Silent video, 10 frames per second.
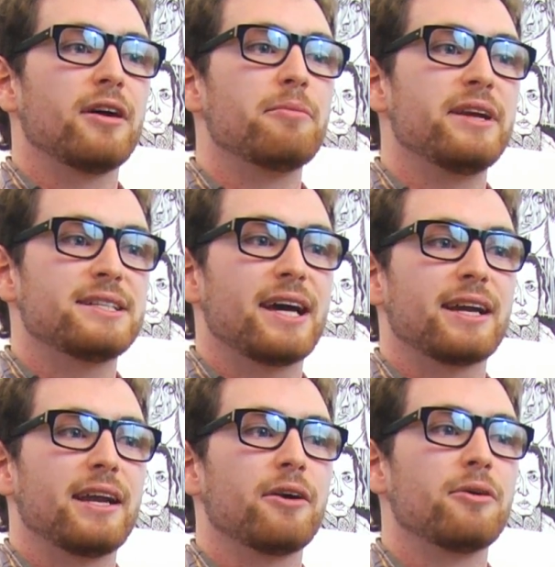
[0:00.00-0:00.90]

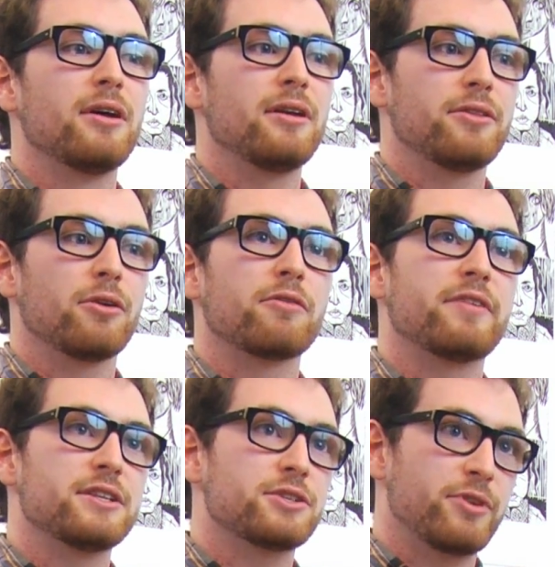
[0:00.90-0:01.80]
intaglio,
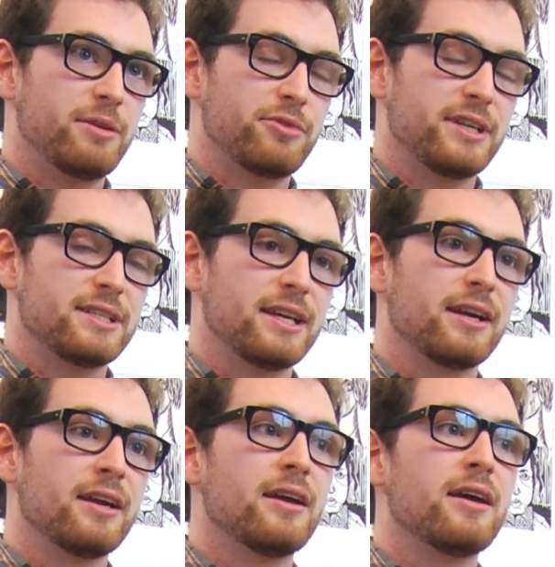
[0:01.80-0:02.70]
lithography and screen
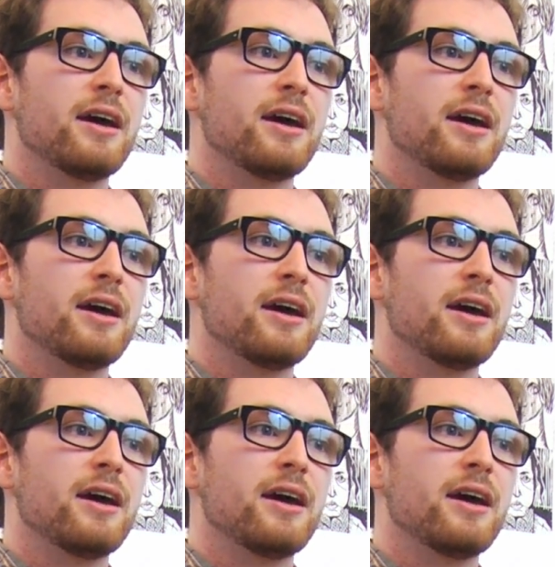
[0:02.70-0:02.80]
printing,